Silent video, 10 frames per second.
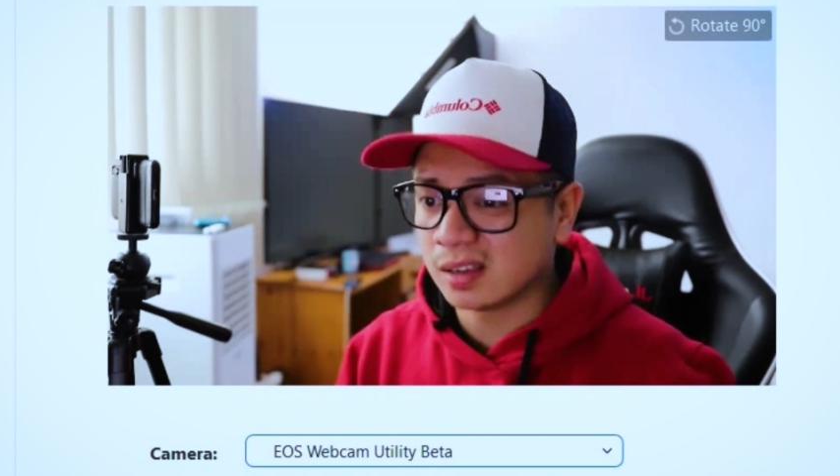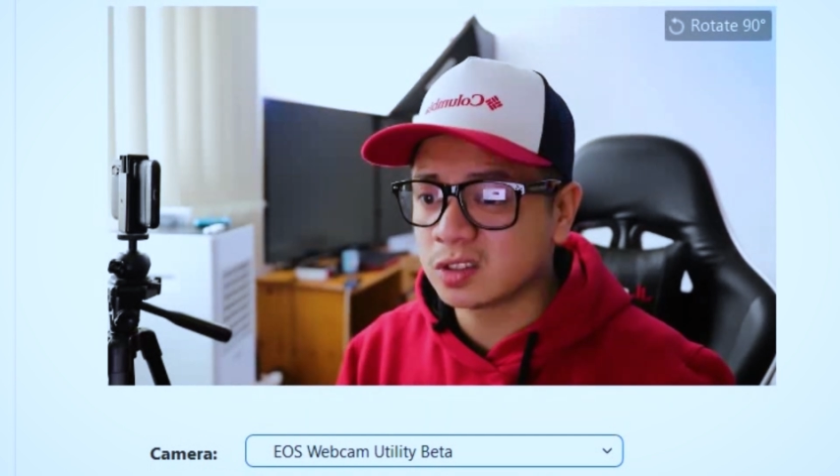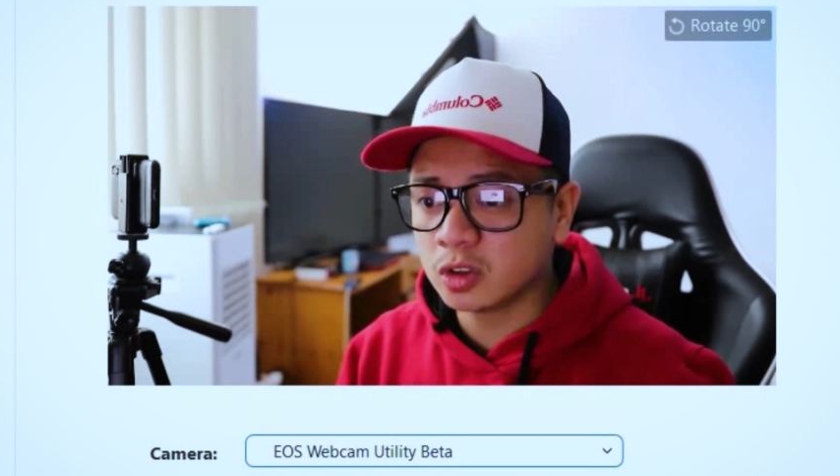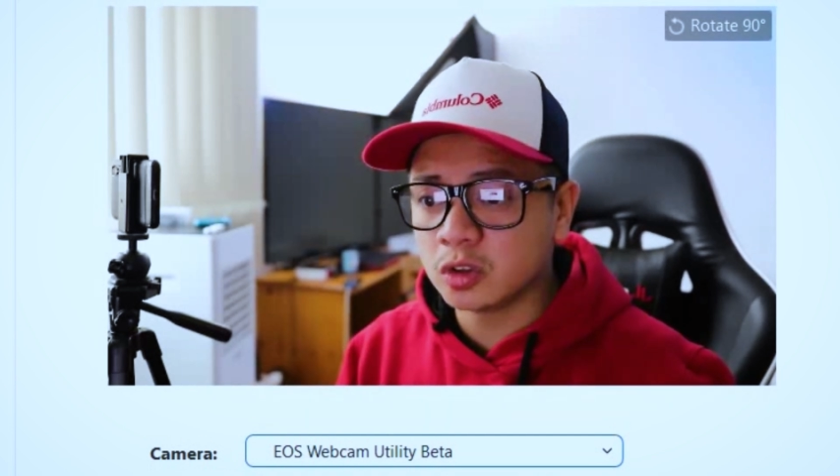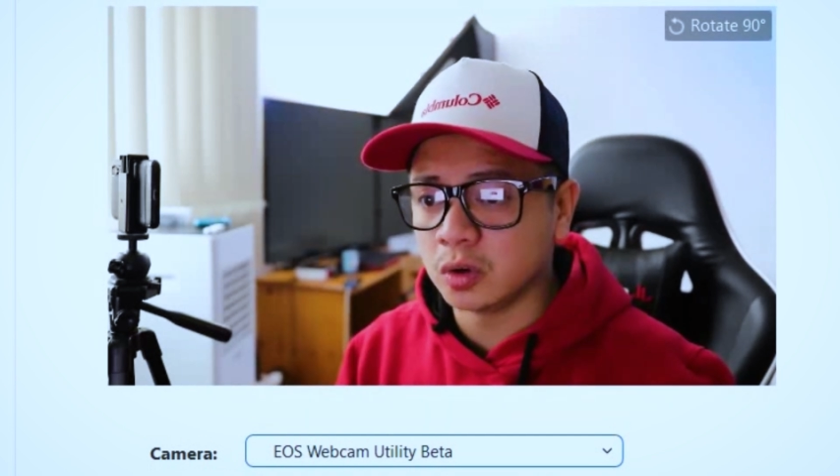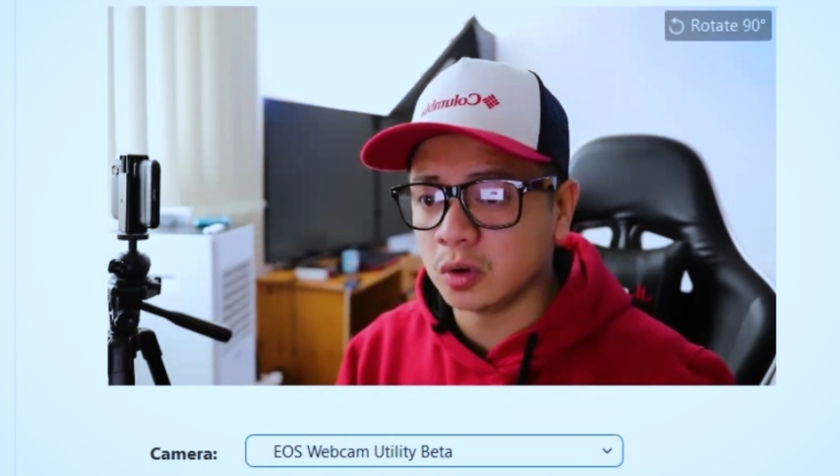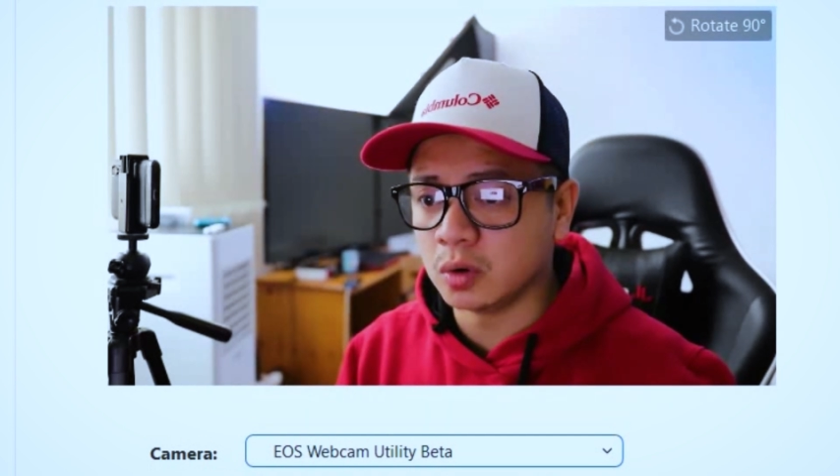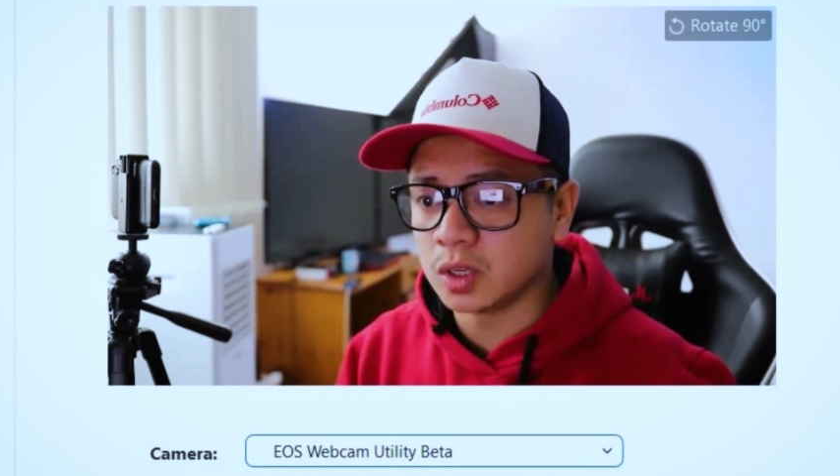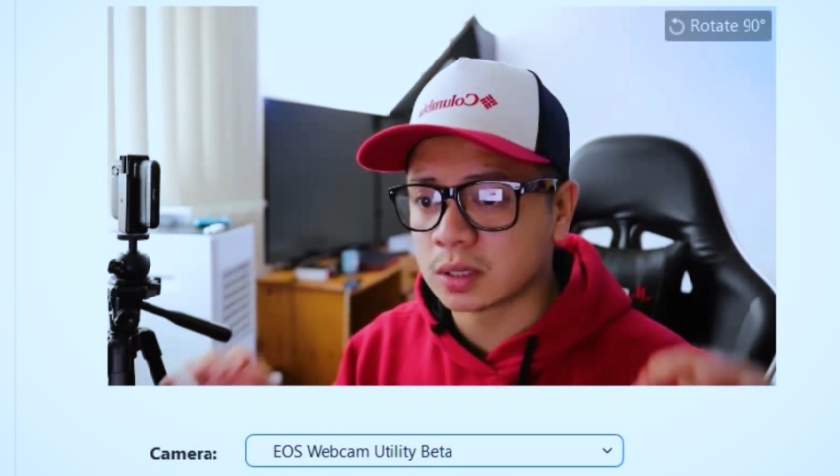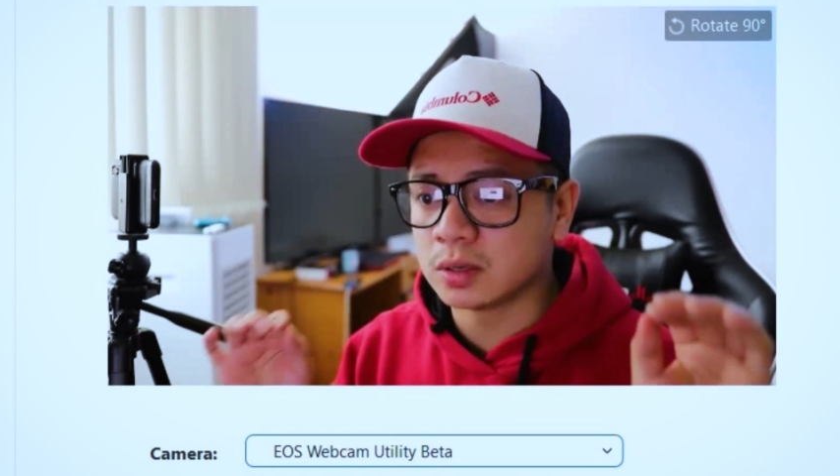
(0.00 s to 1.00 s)
to do. You
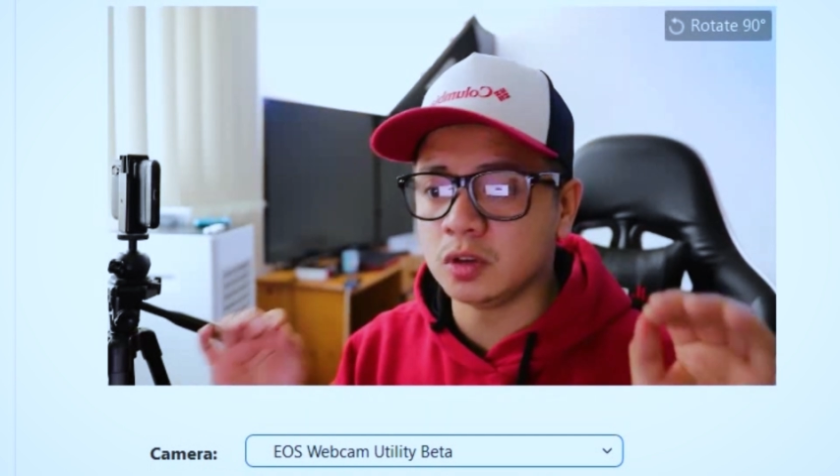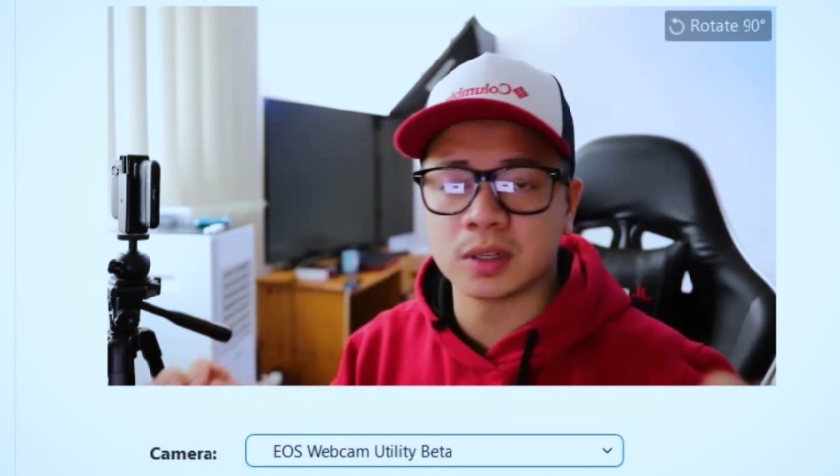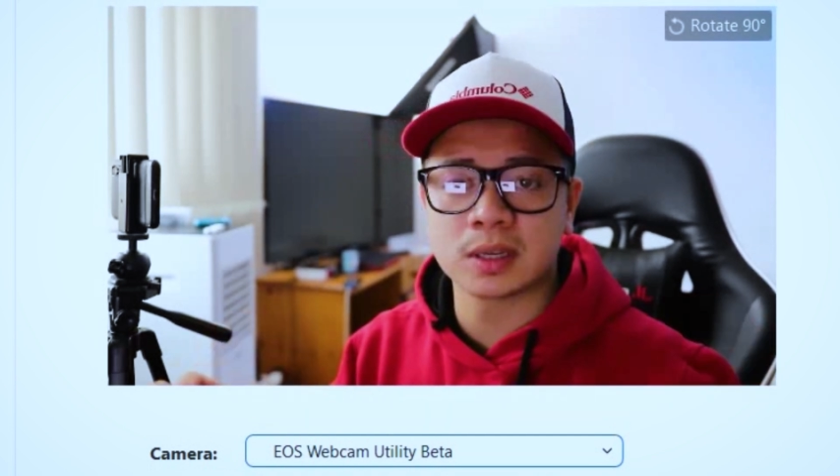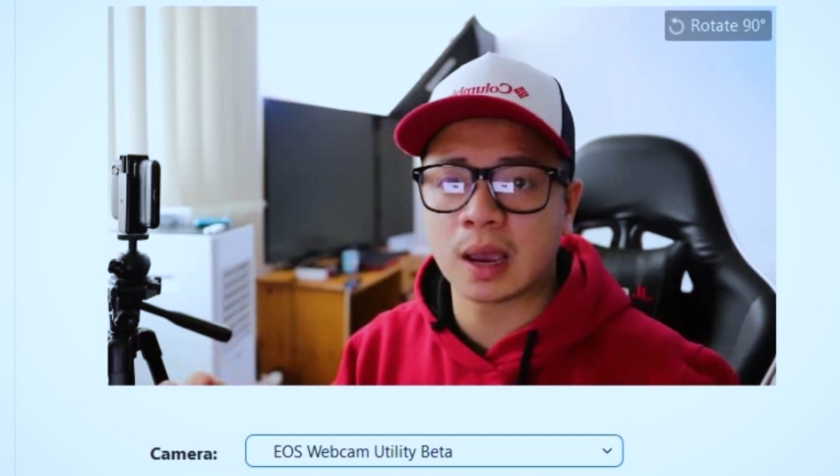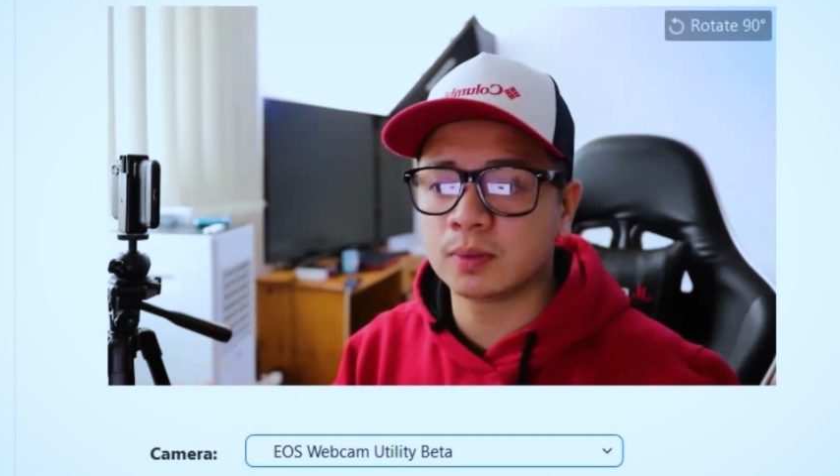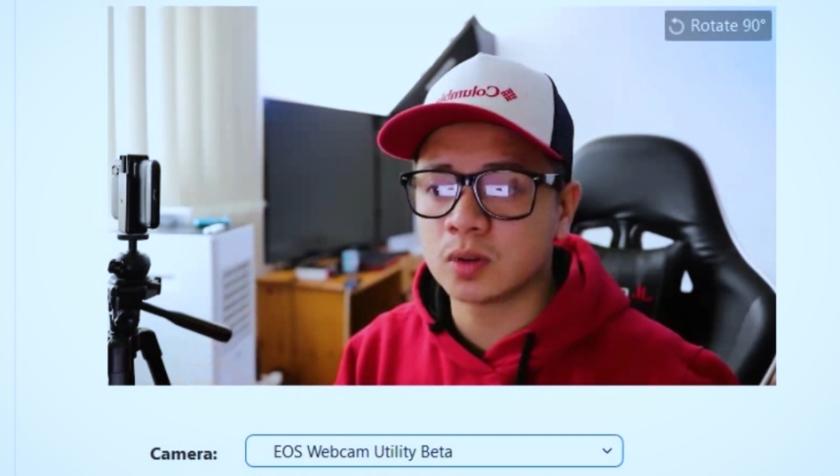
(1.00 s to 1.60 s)
just have to